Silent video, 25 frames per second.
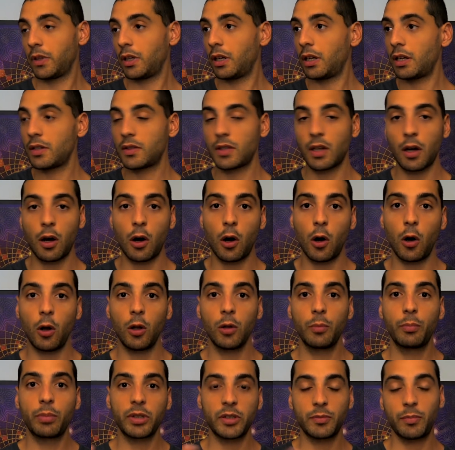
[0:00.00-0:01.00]
as a whole
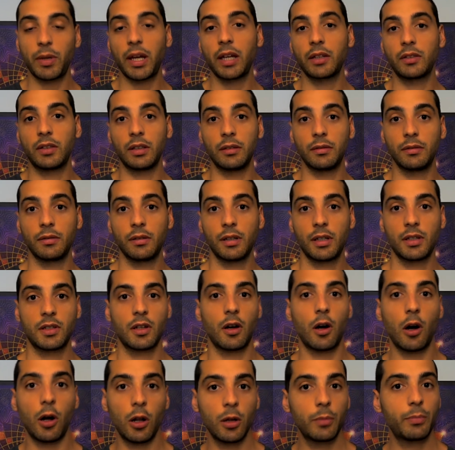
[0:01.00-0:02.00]
perspective, as a
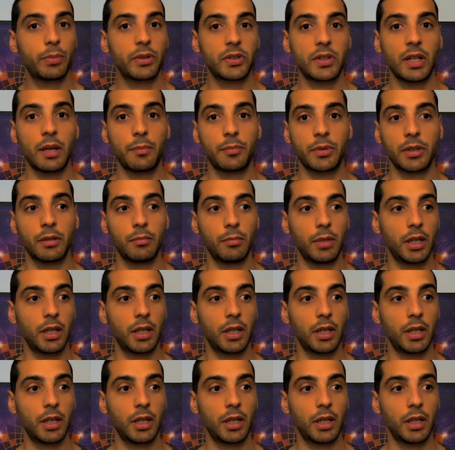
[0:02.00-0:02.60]
whole perception,